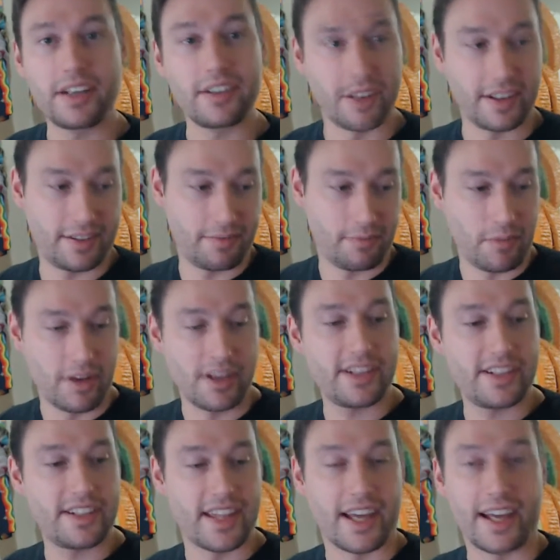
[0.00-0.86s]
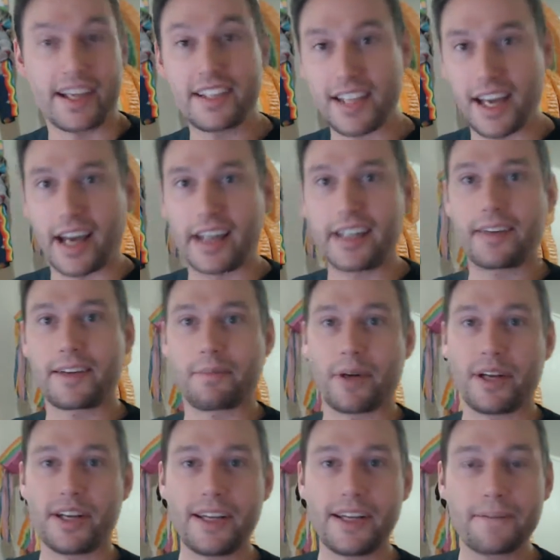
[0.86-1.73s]
They're like, money's nice. I like
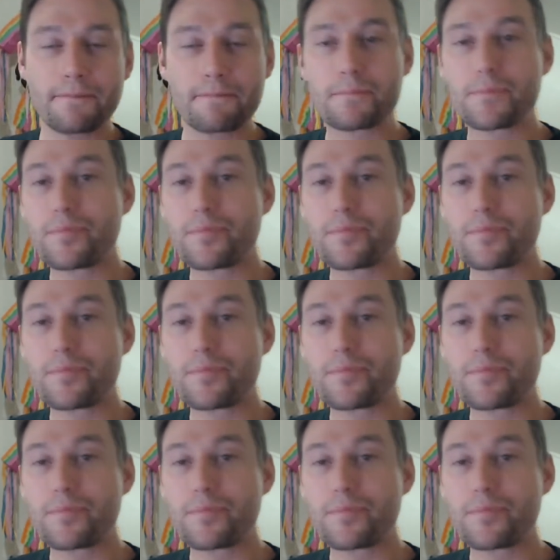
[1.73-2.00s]
money.